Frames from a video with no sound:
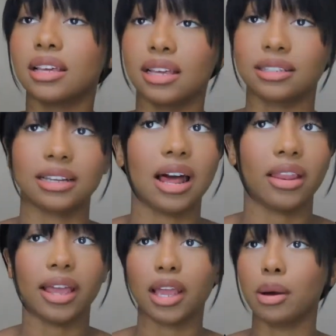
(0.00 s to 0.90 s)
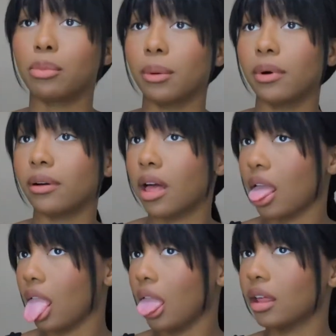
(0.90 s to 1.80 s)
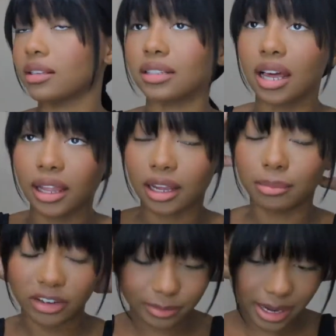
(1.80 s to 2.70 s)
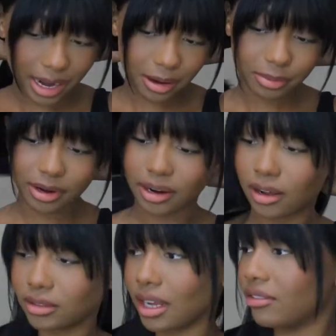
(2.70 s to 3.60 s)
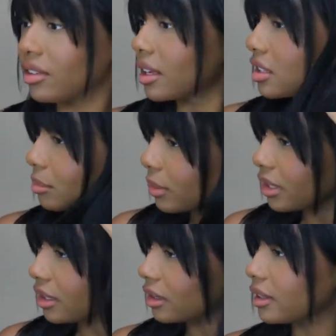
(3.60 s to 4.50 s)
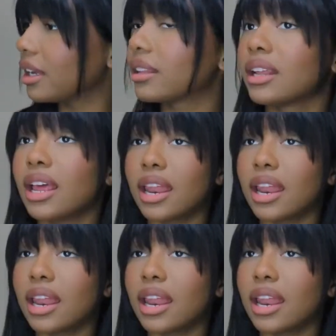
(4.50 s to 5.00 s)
It's not like above. It's not like above my eyebrows. I feel like it's a pretty good length.